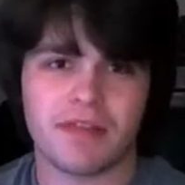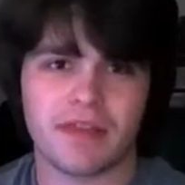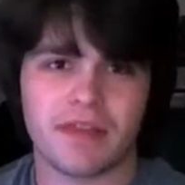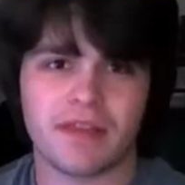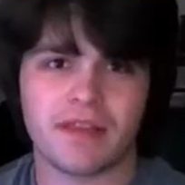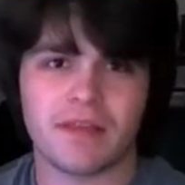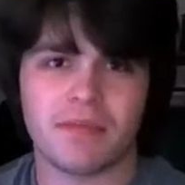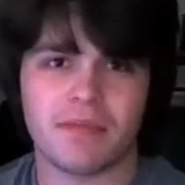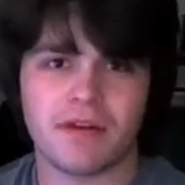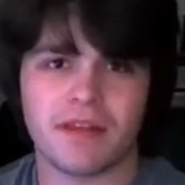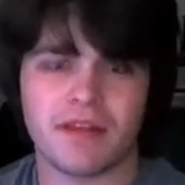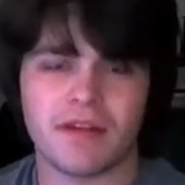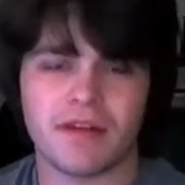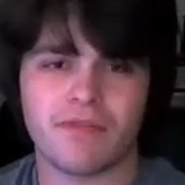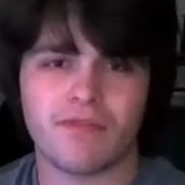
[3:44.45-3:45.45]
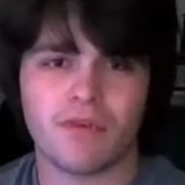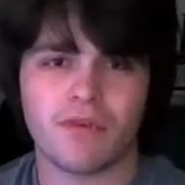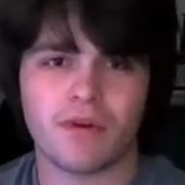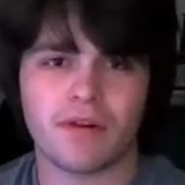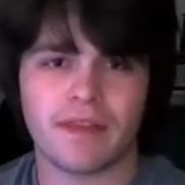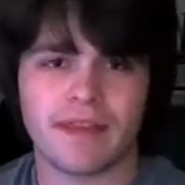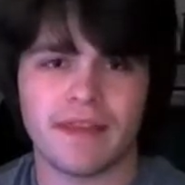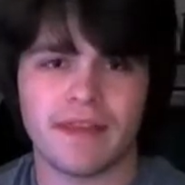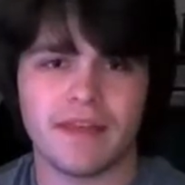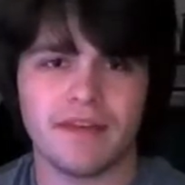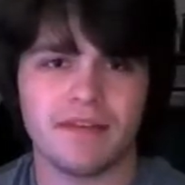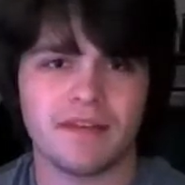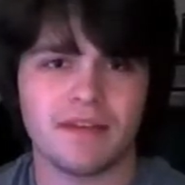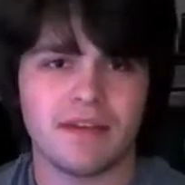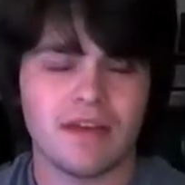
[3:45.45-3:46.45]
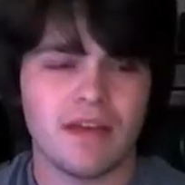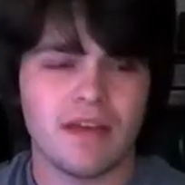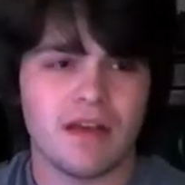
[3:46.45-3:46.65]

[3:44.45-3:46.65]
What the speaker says: think they put in there for the kids.